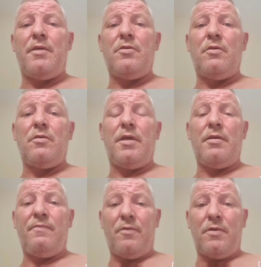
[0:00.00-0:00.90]
Joe
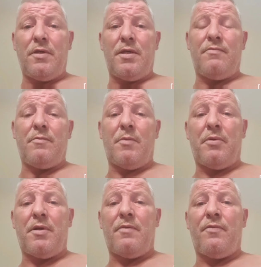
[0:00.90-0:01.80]
Kidd, fucking give him a
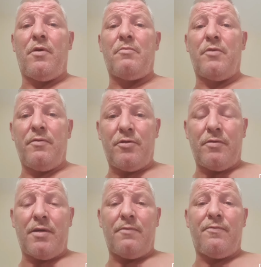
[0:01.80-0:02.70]
platform. You
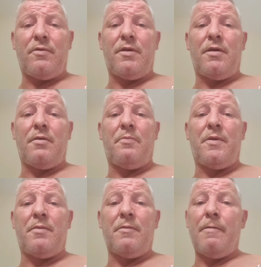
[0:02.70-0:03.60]
tried fucking helping him.